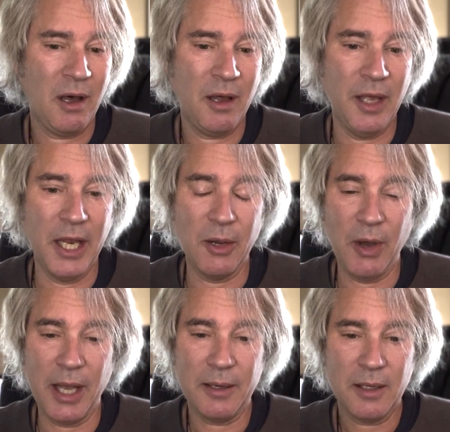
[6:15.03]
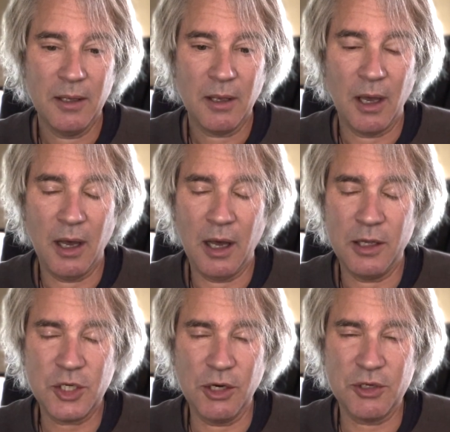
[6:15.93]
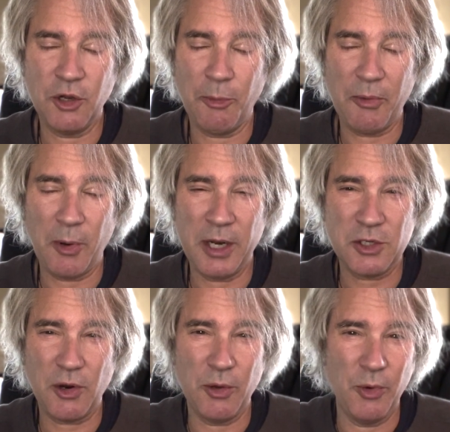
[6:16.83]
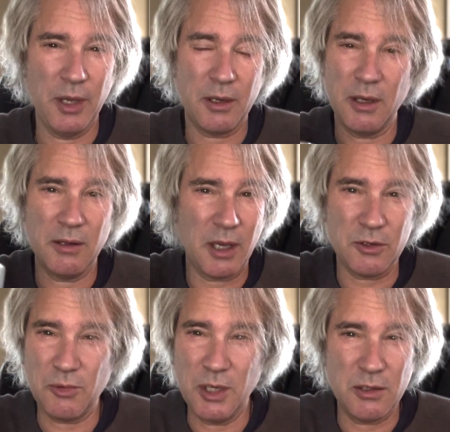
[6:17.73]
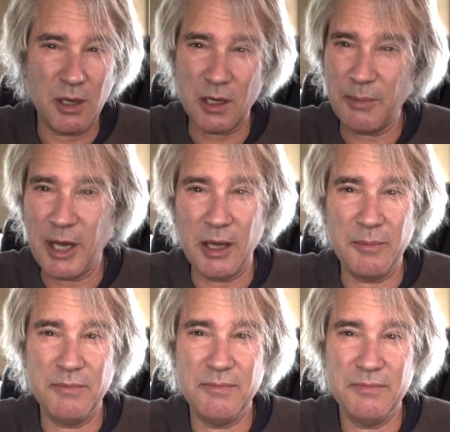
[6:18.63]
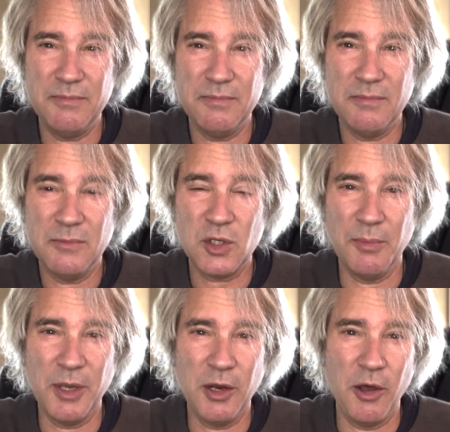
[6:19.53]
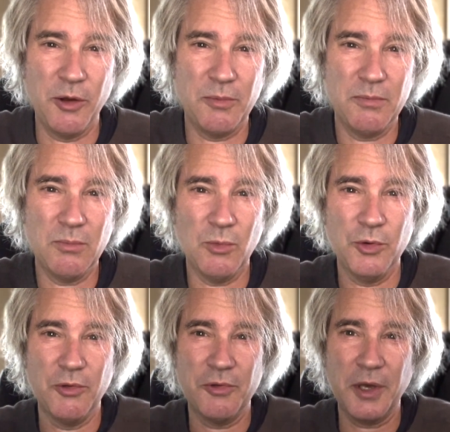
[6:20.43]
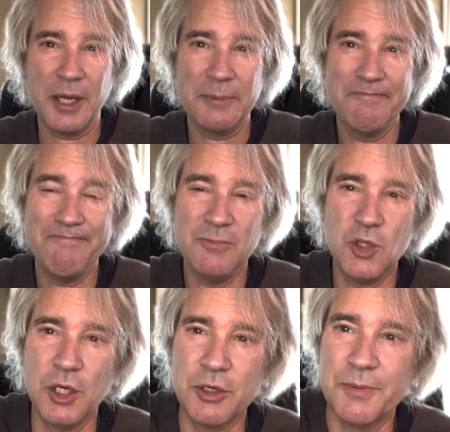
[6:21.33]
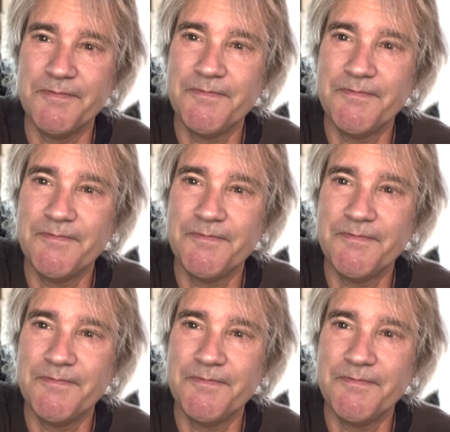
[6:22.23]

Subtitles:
Anyway, cheers, and hope everybody has a great week. Anything else we need to talk about? Send me a note. We'll do the thing. Cheers.